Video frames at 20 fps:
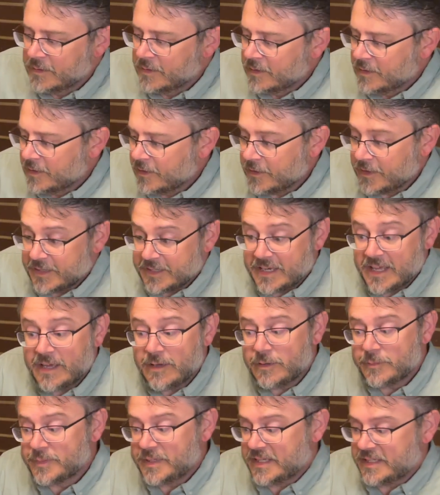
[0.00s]
All right, now
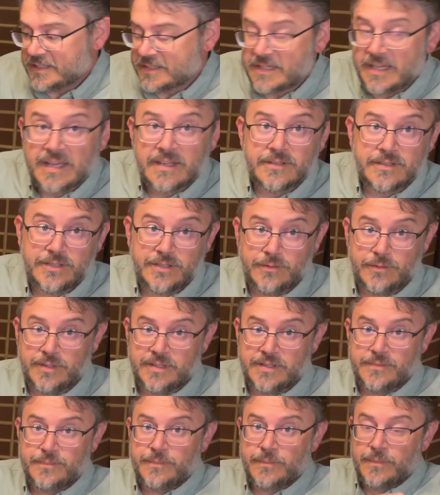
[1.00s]
I'm getting down to it.
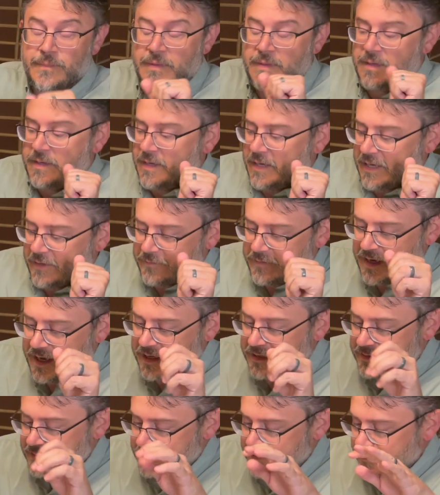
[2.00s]
I've
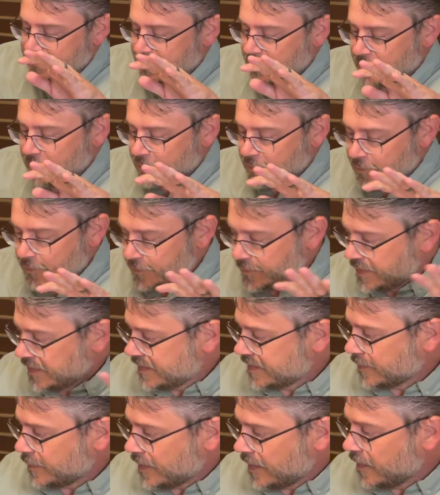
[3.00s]
gotten
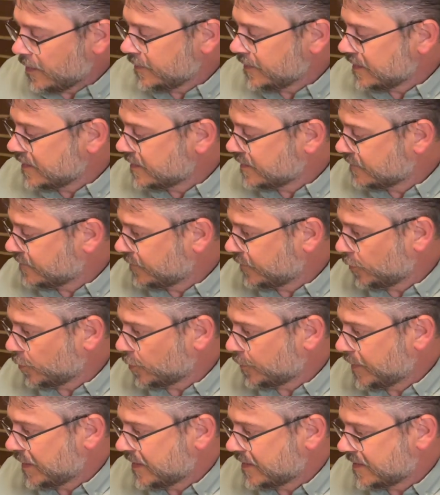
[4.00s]
all these floor
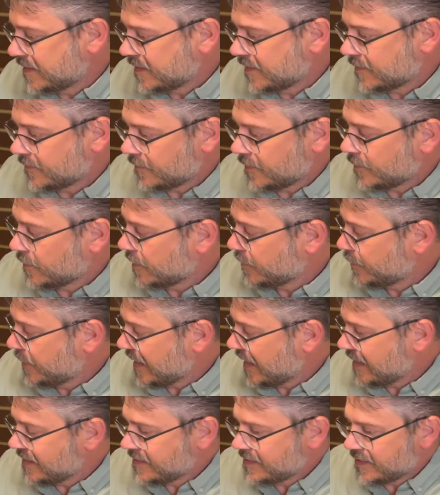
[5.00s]
pieces are
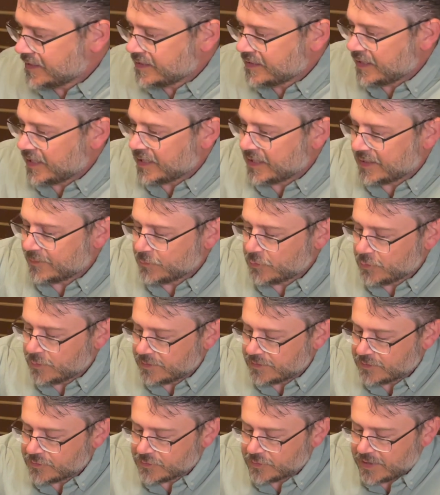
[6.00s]
painted, and I'm going
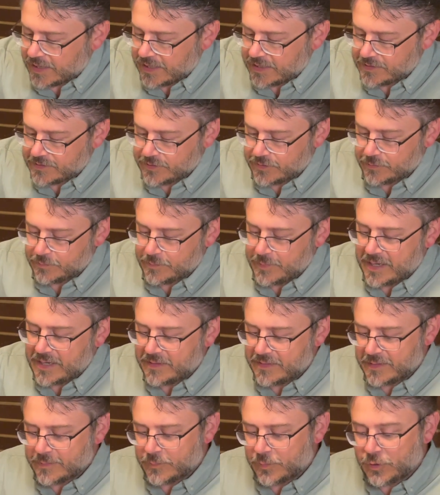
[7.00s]
to try to make
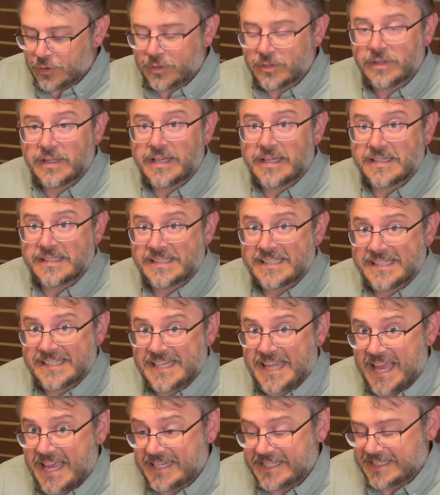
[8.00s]
them look like a
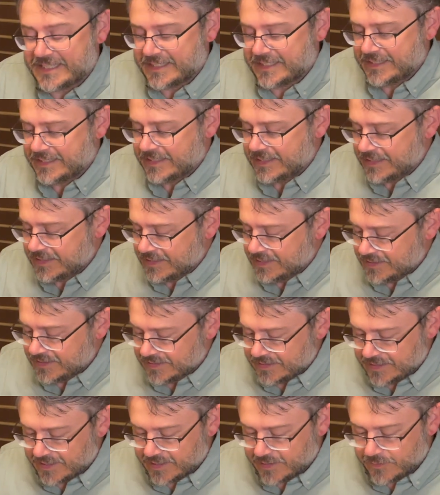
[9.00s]
set.
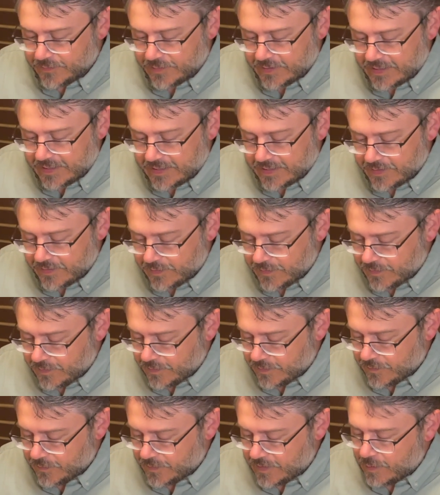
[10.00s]
Now,
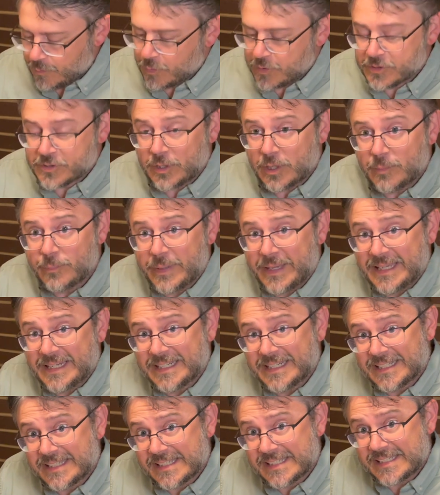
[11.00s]
they weren't all painted
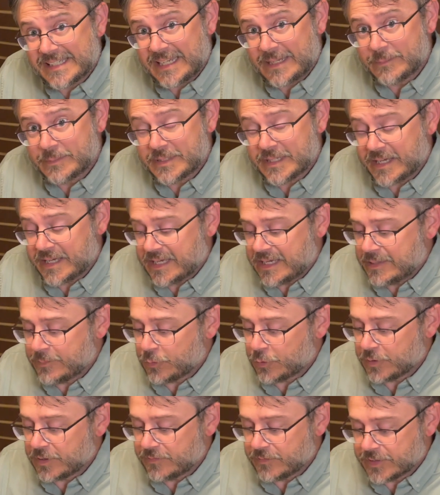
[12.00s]
at the same time
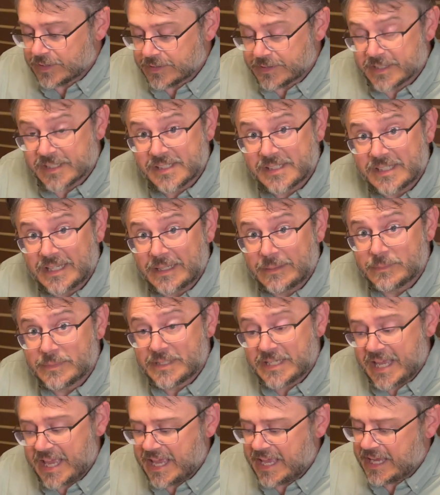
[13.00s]
or even on the same
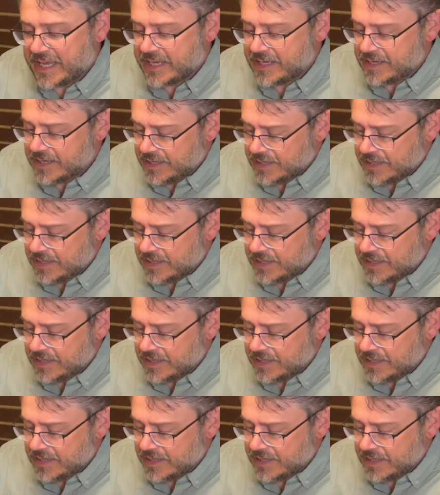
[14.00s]
day,